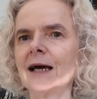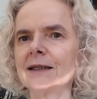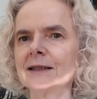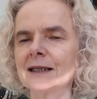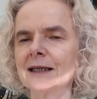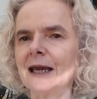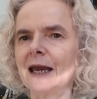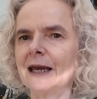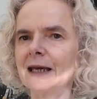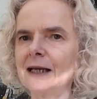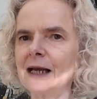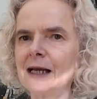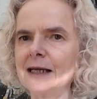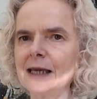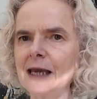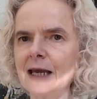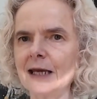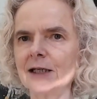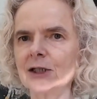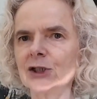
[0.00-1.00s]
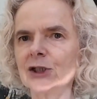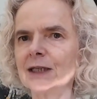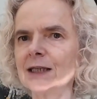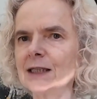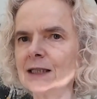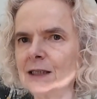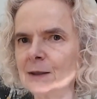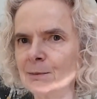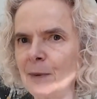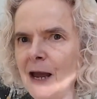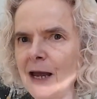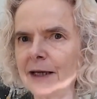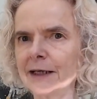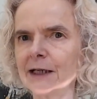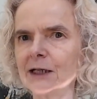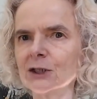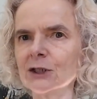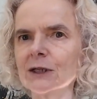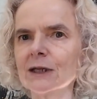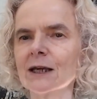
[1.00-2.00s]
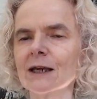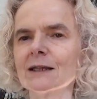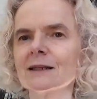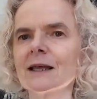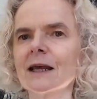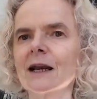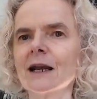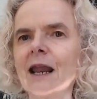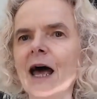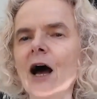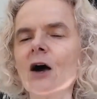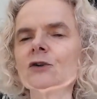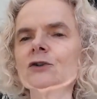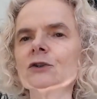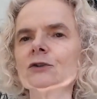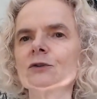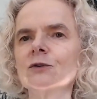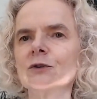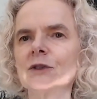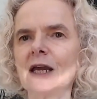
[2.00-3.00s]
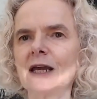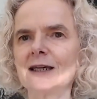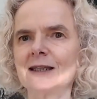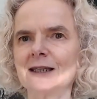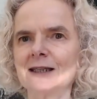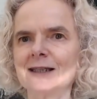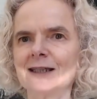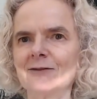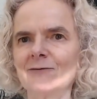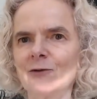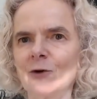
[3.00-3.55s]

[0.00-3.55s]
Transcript: at the NIH in Spanish that allows you to take this